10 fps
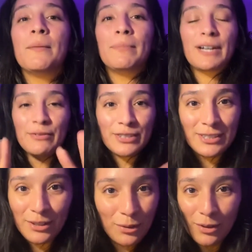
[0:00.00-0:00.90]
But every
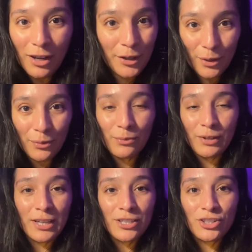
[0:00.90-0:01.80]
single other
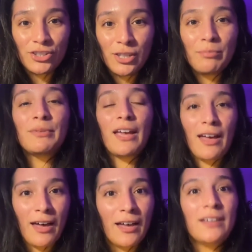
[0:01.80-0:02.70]
relationship,
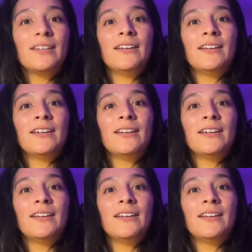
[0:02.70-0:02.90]
yeah,